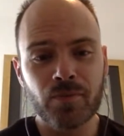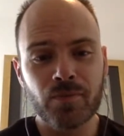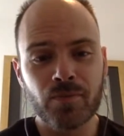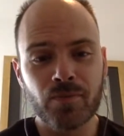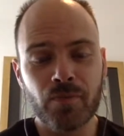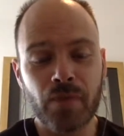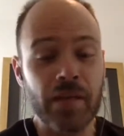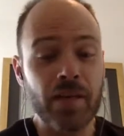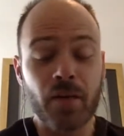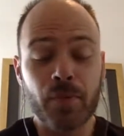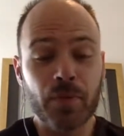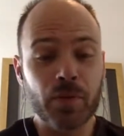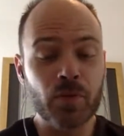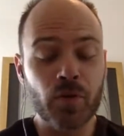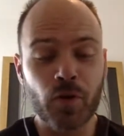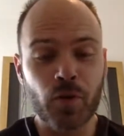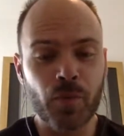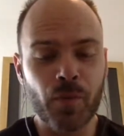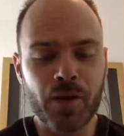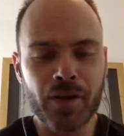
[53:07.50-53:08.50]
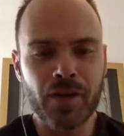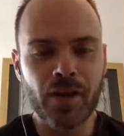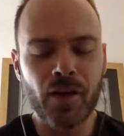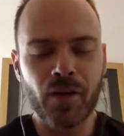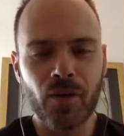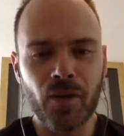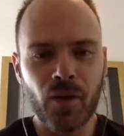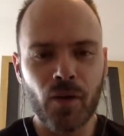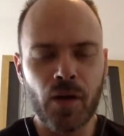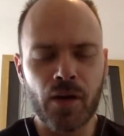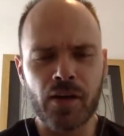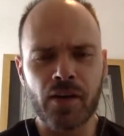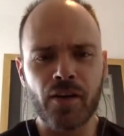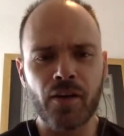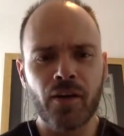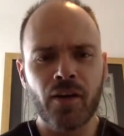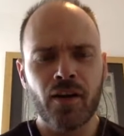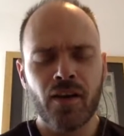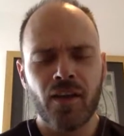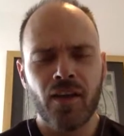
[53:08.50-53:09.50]
make up a term right now on
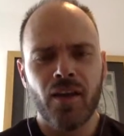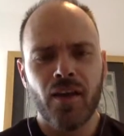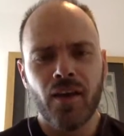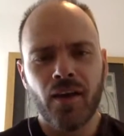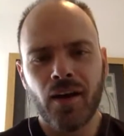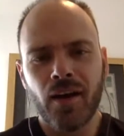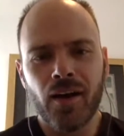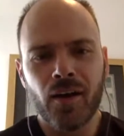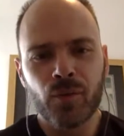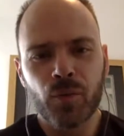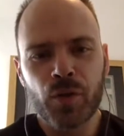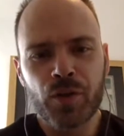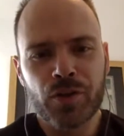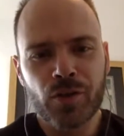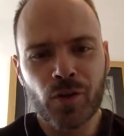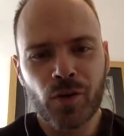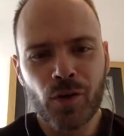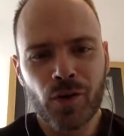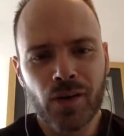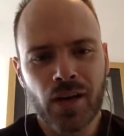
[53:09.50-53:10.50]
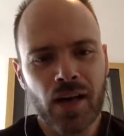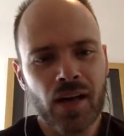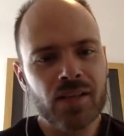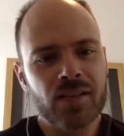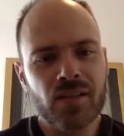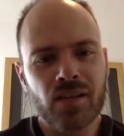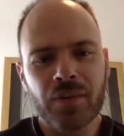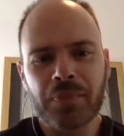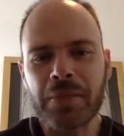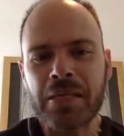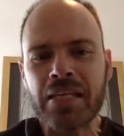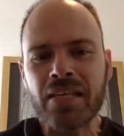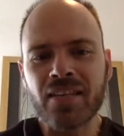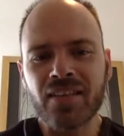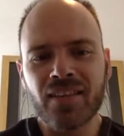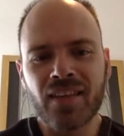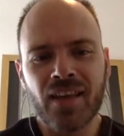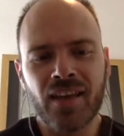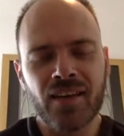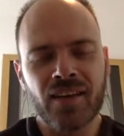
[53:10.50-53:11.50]
air. Retail code of conduct,
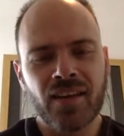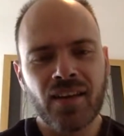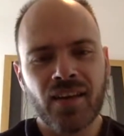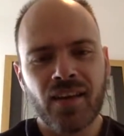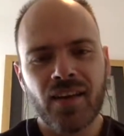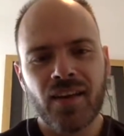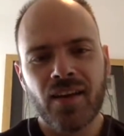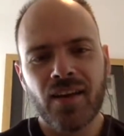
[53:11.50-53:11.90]
meaning that